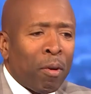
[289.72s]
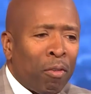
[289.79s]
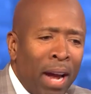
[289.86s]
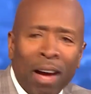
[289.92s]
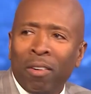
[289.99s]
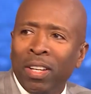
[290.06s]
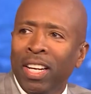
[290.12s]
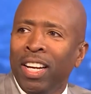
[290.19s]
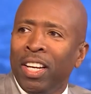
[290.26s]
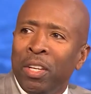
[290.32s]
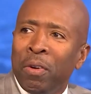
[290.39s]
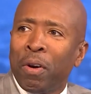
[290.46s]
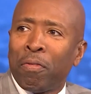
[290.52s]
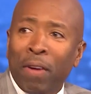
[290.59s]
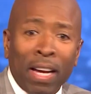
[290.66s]
route,
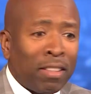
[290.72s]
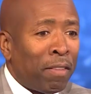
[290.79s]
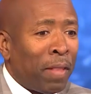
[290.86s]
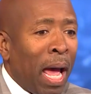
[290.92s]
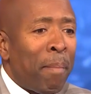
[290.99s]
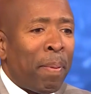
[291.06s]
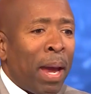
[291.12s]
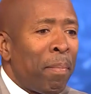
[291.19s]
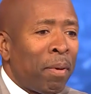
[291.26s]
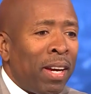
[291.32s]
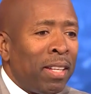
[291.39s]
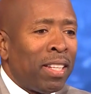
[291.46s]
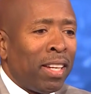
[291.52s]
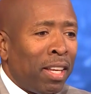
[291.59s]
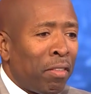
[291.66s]
if that paper
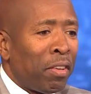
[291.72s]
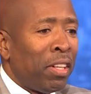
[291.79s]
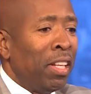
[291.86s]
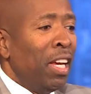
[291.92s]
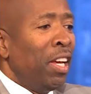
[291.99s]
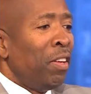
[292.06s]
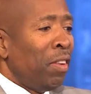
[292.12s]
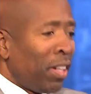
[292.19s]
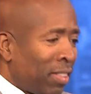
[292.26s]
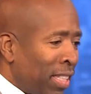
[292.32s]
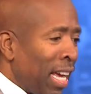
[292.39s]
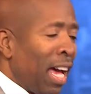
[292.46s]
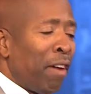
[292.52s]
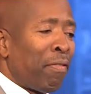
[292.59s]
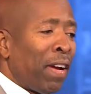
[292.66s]
ain't delivered, you
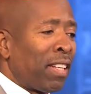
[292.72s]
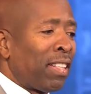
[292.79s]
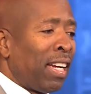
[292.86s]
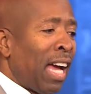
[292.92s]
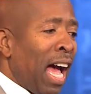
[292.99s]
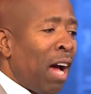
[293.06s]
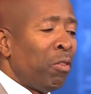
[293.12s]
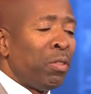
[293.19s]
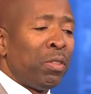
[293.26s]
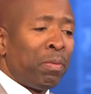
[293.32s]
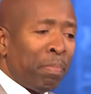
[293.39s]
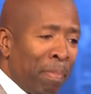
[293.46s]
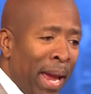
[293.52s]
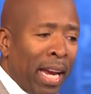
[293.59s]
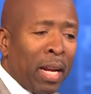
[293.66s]
understand how it affects the guy who's
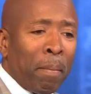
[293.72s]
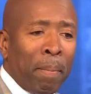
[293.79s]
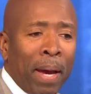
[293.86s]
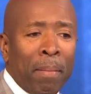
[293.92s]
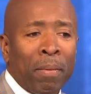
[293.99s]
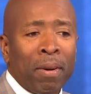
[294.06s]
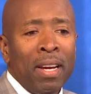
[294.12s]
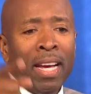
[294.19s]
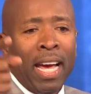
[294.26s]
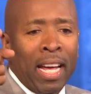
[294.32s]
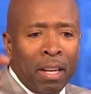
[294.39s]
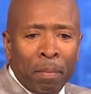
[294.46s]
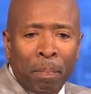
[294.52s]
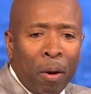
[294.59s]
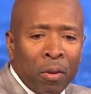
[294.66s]
making the paper
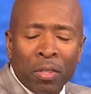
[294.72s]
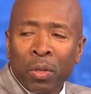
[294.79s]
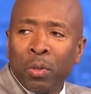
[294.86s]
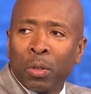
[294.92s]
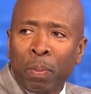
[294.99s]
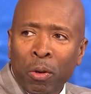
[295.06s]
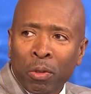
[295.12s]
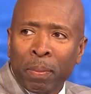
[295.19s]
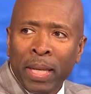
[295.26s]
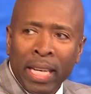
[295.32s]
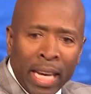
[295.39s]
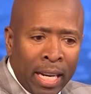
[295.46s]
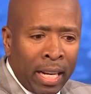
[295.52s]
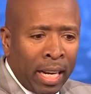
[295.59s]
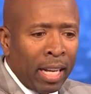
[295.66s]
and the person who's supposed to be getting